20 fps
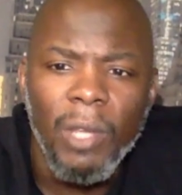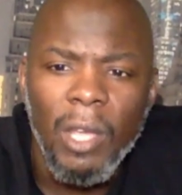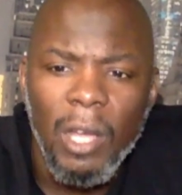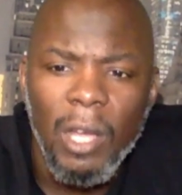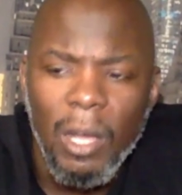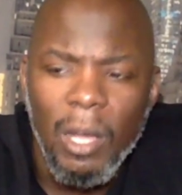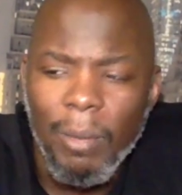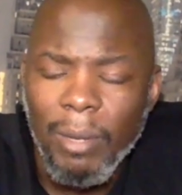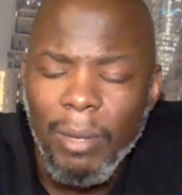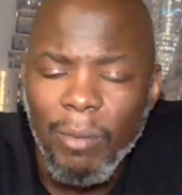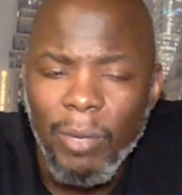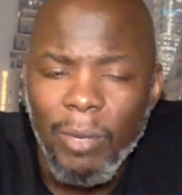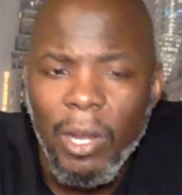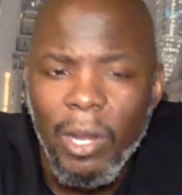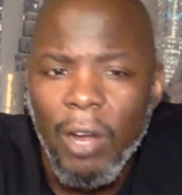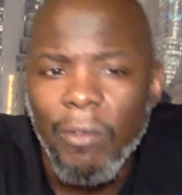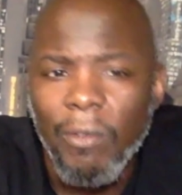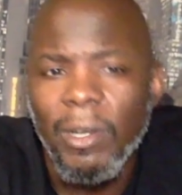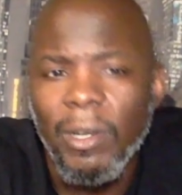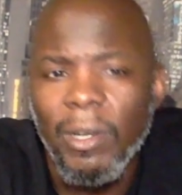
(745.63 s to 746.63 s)
And we
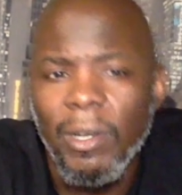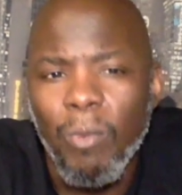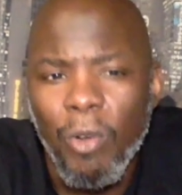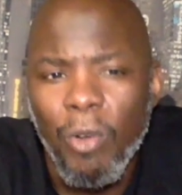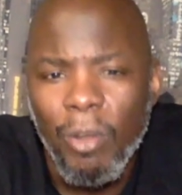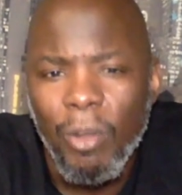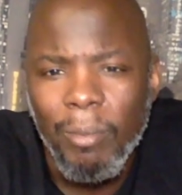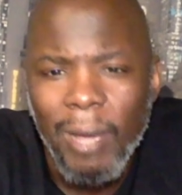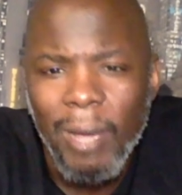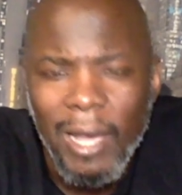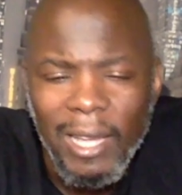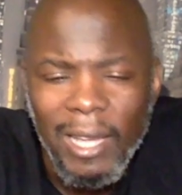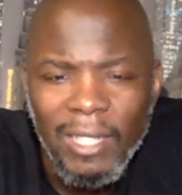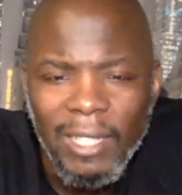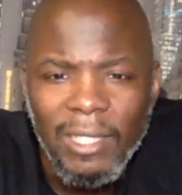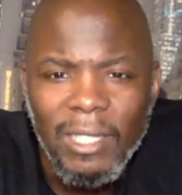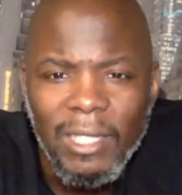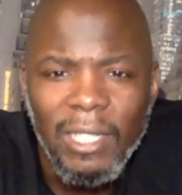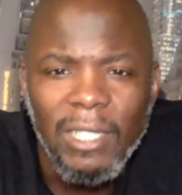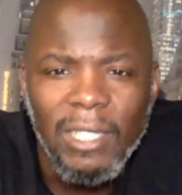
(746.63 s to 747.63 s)
already working behind
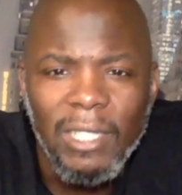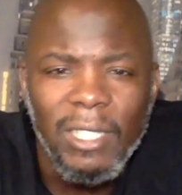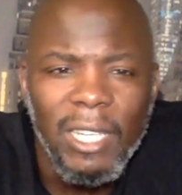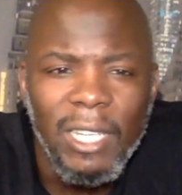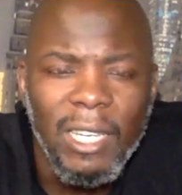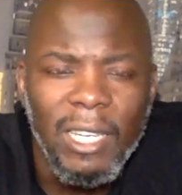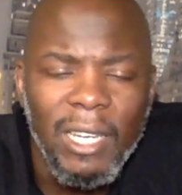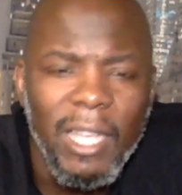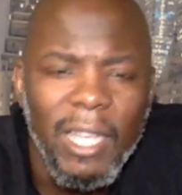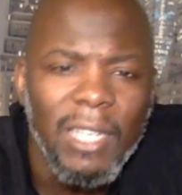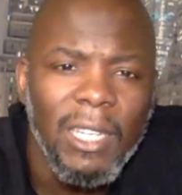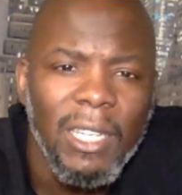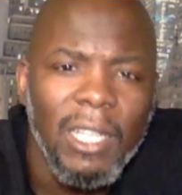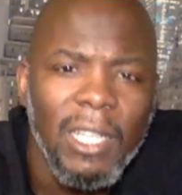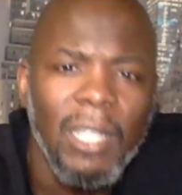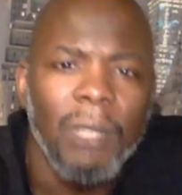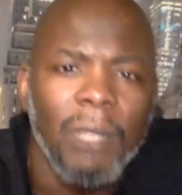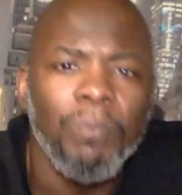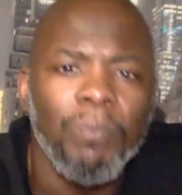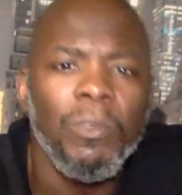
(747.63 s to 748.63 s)
the scenes, getting that
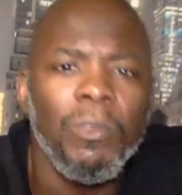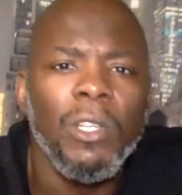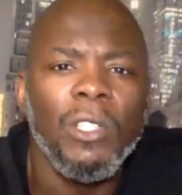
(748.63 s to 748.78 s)
done.